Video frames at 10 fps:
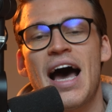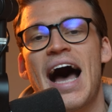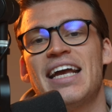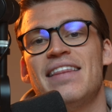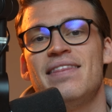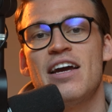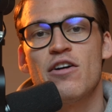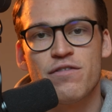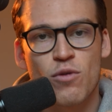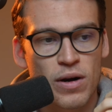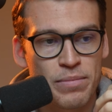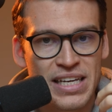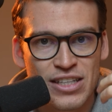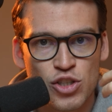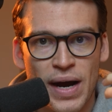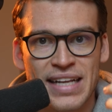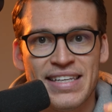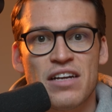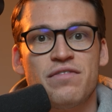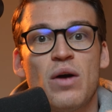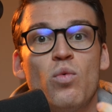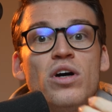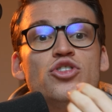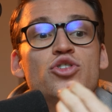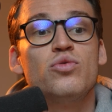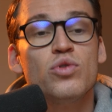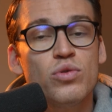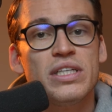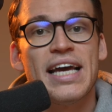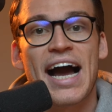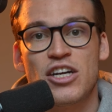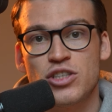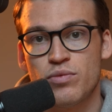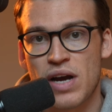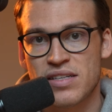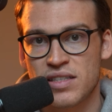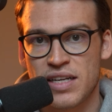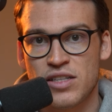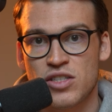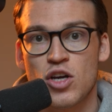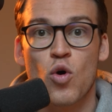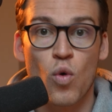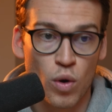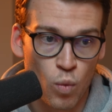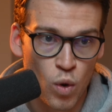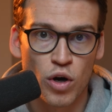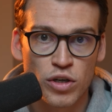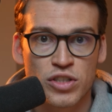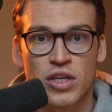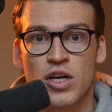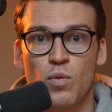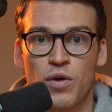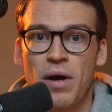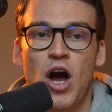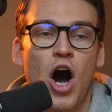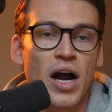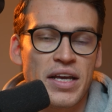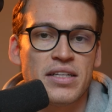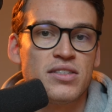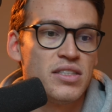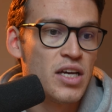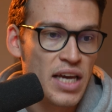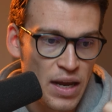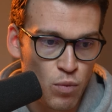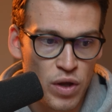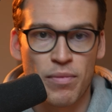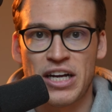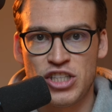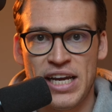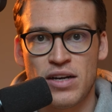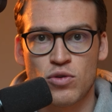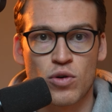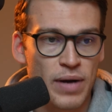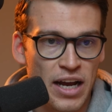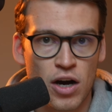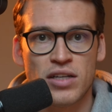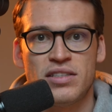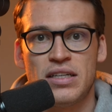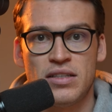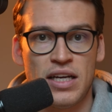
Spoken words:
I can therefore begin to identify what truly actually resonates or works with my audience and with my channel or my content,